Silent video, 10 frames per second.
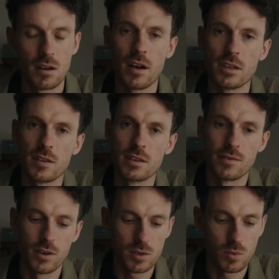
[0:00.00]
Alright, so this
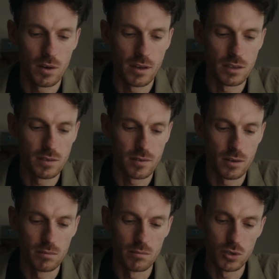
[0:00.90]
first one is
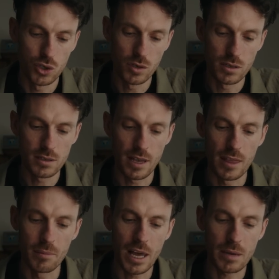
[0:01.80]
from Judas
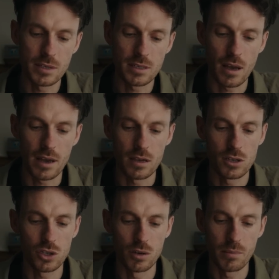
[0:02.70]
and the Black Messiah,
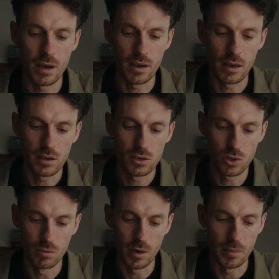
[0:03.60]
shot by
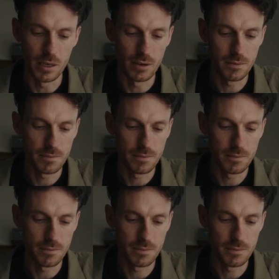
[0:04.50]
Sean Bobbitt.